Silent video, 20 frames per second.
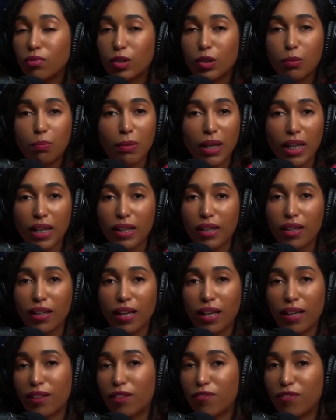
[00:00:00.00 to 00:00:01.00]
make
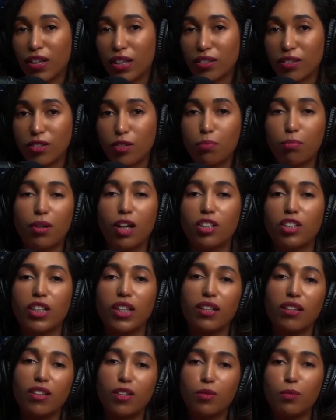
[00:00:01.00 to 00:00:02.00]
advance the
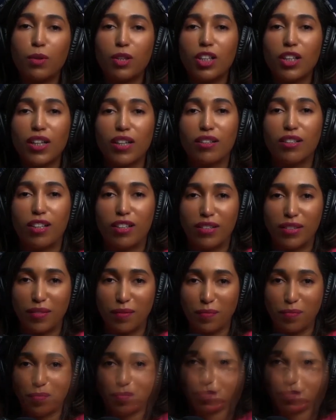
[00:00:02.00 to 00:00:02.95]
project they're working on.